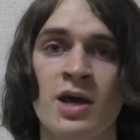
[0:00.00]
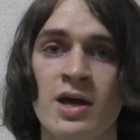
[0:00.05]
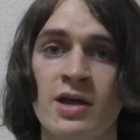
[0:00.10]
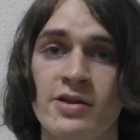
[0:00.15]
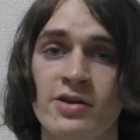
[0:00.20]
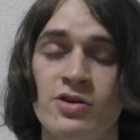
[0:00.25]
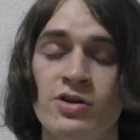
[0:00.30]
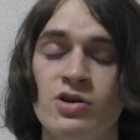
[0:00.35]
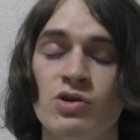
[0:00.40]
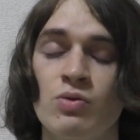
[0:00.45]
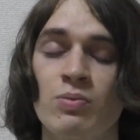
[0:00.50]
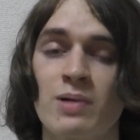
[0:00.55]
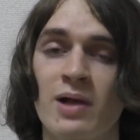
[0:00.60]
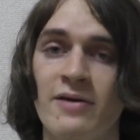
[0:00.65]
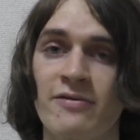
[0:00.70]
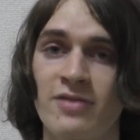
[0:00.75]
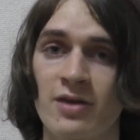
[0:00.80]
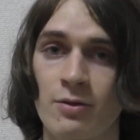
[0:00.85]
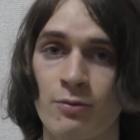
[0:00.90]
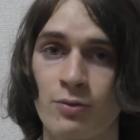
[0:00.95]
then you need to apply
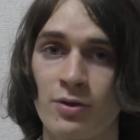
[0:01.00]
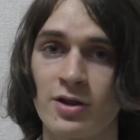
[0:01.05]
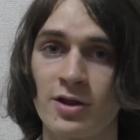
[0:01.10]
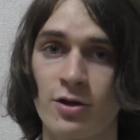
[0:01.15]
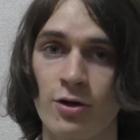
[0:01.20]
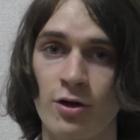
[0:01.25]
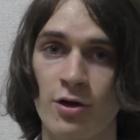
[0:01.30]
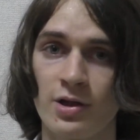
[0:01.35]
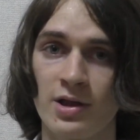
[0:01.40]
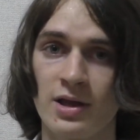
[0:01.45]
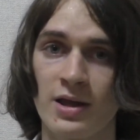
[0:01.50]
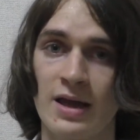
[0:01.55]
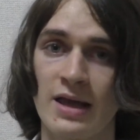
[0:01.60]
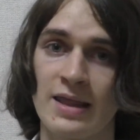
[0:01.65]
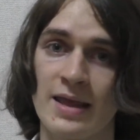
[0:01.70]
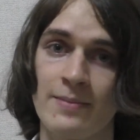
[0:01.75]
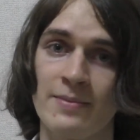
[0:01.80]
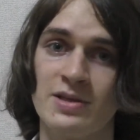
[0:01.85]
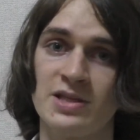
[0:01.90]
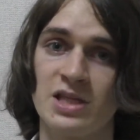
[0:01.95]
for that really early, and
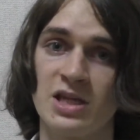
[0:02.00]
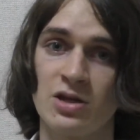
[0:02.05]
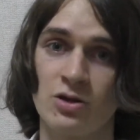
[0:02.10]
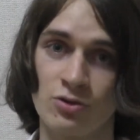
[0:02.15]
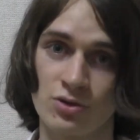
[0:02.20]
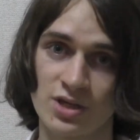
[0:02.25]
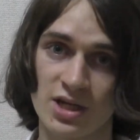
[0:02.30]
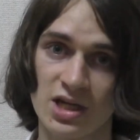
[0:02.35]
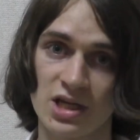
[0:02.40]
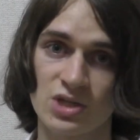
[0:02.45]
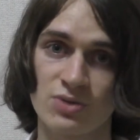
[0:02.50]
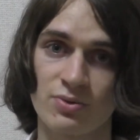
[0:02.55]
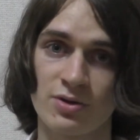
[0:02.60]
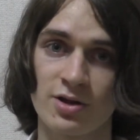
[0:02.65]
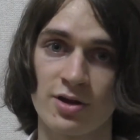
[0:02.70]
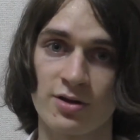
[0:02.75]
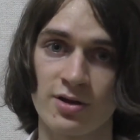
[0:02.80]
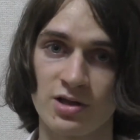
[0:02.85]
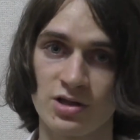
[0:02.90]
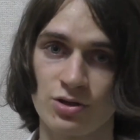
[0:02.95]
that means getting your tickets
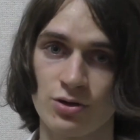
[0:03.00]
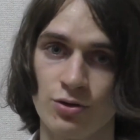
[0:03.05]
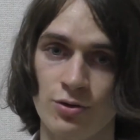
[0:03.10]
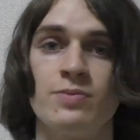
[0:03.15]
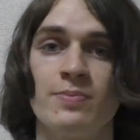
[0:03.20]
really early too.